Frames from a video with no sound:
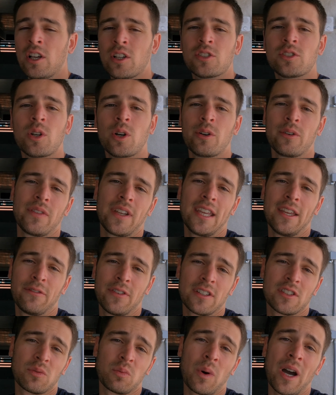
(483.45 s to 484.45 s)
So
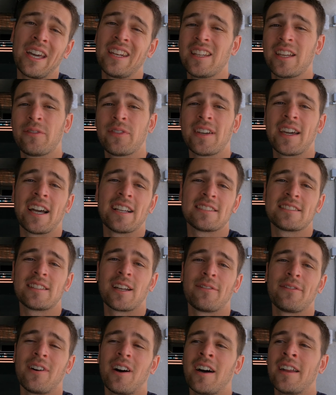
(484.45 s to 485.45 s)
if it's wet, if it has
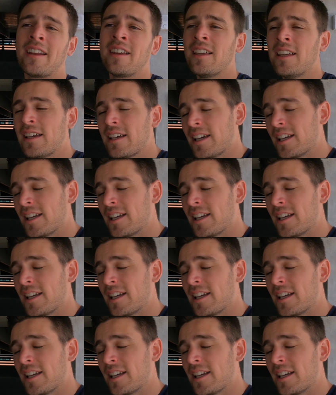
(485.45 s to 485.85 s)
stuff on it,